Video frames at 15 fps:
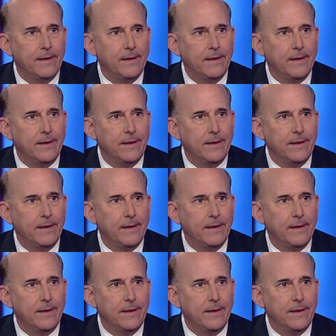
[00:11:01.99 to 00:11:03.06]

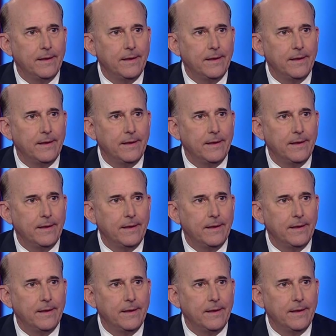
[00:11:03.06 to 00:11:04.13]

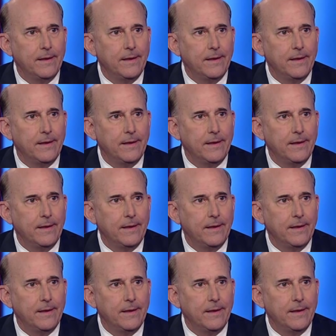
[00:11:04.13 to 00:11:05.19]

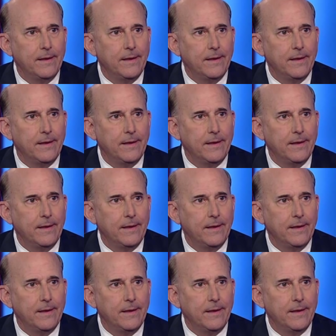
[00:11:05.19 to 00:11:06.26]

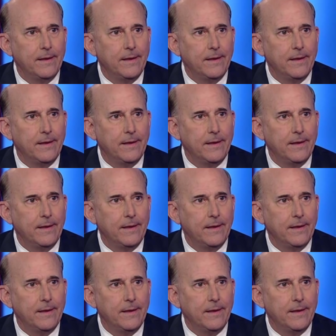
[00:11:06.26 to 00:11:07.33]

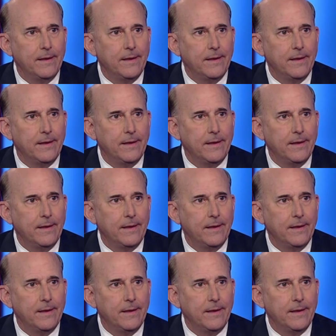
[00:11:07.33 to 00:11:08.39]

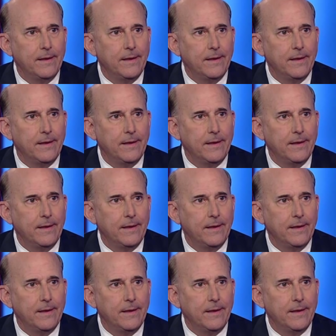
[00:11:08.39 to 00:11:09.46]

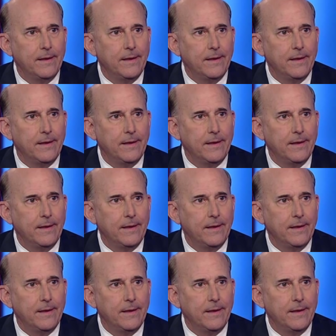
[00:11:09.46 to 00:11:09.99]
(no lip movement)